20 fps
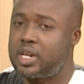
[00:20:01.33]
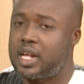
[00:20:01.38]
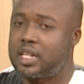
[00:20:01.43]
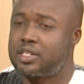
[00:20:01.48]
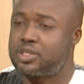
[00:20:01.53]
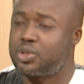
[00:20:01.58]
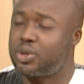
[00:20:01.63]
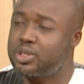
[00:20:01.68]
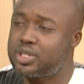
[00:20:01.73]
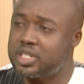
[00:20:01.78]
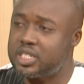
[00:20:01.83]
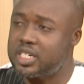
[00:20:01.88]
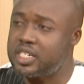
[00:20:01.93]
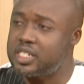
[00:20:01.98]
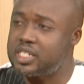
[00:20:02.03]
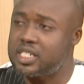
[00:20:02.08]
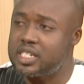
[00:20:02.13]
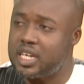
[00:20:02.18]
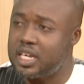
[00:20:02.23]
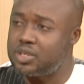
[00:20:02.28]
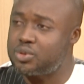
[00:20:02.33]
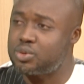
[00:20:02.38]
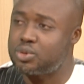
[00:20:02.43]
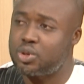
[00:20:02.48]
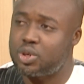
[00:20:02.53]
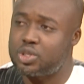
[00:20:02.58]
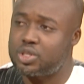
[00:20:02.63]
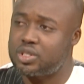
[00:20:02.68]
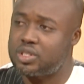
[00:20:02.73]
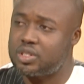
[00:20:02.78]
such incidents will
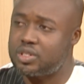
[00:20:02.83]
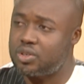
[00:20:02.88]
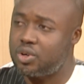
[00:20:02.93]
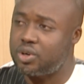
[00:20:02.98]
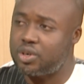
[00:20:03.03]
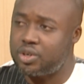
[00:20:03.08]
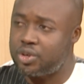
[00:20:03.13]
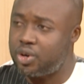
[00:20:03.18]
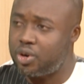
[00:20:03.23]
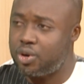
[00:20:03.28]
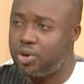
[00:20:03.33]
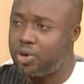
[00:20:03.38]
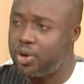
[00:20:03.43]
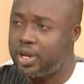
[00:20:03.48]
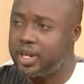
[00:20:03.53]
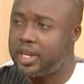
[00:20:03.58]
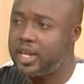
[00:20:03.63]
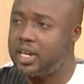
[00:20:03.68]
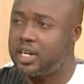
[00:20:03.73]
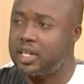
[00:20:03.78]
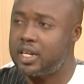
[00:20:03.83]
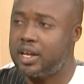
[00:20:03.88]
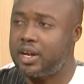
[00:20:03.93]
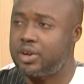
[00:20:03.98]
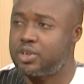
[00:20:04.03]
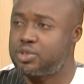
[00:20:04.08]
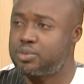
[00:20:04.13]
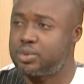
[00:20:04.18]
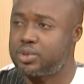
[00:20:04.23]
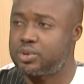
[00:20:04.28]
not reoccur again in our
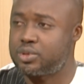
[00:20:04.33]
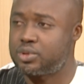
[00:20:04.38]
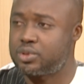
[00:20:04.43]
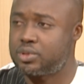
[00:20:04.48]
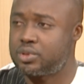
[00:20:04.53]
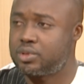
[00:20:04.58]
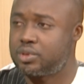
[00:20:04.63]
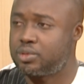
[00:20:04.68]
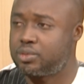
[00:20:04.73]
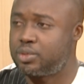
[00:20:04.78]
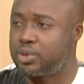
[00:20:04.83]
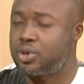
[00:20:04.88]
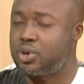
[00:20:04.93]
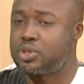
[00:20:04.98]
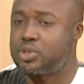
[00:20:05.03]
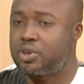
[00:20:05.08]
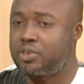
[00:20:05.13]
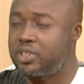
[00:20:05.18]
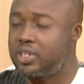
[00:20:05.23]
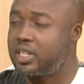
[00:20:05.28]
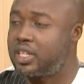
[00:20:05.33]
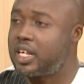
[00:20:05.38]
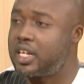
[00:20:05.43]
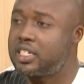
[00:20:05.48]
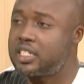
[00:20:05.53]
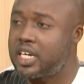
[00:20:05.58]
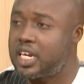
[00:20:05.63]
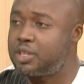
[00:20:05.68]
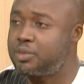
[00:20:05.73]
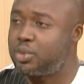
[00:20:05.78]
hospitals, because of the
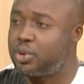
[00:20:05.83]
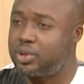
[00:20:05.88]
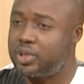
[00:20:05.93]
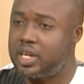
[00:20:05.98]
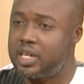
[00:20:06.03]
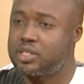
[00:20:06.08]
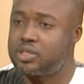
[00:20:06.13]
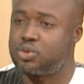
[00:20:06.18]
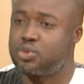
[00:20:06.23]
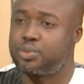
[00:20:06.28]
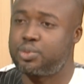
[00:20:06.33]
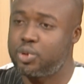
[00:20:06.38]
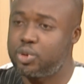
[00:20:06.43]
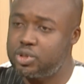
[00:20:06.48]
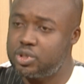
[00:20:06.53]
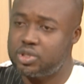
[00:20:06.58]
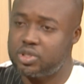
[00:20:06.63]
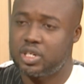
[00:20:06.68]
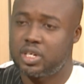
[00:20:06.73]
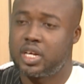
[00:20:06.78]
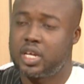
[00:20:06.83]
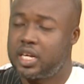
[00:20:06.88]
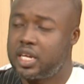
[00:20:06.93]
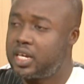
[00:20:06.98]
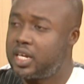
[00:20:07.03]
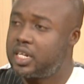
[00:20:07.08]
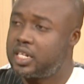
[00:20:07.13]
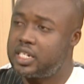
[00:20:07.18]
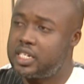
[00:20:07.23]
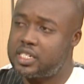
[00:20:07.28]
danger it portends to both
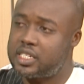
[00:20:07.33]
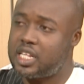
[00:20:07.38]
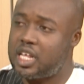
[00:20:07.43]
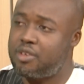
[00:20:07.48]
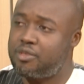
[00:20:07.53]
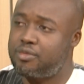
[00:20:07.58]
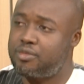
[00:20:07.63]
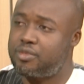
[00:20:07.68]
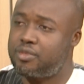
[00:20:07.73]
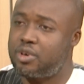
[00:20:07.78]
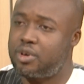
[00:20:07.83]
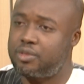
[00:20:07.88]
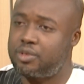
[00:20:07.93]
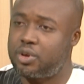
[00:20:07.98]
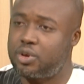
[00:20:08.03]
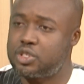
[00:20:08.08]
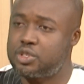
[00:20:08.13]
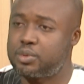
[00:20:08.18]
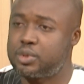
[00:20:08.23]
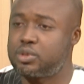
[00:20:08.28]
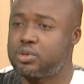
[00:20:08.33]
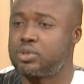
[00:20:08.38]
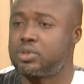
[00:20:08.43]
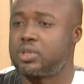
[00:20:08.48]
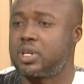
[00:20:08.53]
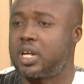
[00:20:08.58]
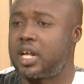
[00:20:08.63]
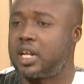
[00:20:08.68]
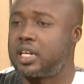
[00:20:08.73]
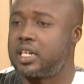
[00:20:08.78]
the staff of the hospital
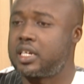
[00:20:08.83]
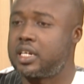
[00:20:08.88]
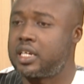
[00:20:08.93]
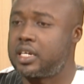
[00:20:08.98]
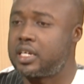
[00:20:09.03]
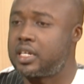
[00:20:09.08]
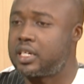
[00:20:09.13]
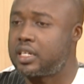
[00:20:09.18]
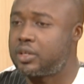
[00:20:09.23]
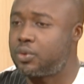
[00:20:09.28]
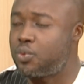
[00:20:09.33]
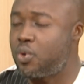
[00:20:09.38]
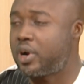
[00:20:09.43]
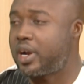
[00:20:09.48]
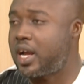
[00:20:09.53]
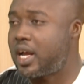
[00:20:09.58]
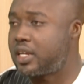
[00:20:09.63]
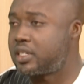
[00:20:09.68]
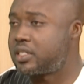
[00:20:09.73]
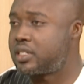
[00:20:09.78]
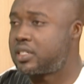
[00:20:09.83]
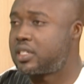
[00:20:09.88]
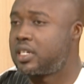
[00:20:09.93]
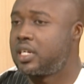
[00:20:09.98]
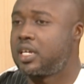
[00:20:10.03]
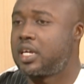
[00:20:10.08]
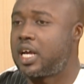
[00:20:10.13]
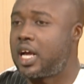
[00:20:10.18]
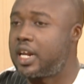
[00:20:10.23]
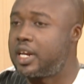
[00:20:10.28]
and the workers
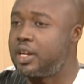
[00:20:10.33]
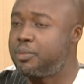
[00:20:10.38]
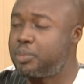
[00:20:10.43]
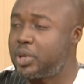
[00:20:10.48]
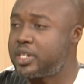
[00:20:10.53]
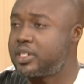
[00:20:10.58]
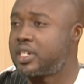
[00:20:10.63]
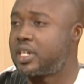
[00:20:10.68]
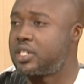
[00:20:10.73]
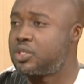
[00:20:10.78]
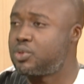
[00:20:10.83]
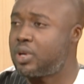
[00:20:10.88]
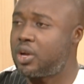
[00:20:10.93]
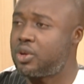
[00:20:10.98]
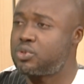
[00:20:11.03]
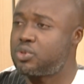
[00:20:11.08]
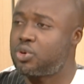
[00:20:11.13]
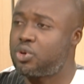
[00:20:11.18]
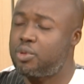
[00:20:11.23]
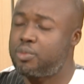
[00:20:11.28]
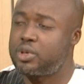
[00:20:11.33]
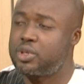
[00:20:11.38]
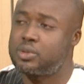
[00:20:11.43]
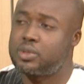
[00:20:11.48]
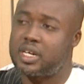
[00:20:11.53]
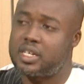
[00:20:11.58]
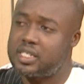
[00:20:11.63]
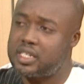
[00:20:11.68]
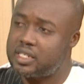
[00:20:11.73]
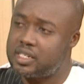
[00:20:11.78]
and the patients who are also coming to
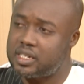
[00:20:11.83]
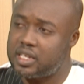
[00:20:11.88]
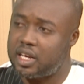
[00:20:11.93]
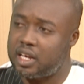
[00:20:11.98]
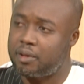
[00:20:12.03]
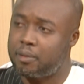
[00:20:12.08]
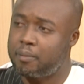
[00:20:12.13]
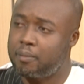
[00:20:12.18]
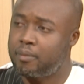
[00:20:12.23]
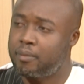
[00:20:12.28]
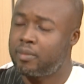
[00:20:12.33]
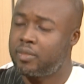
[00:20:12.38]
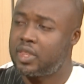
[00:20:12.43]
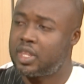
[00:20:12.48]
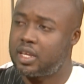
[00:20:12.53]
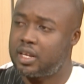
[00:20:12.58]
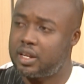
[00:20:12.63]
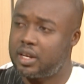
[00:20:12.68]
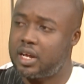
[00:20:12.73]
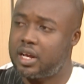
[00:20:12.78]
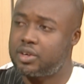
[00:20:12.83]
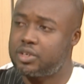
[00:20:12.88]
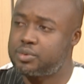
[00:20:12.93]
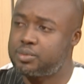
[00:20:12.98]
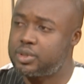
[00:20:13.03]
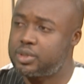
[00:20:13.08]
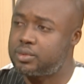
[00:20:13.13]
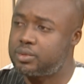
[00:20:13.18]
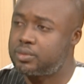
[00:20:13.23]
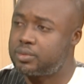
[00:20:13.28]
access care. in our
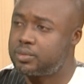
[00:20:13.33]
hospital.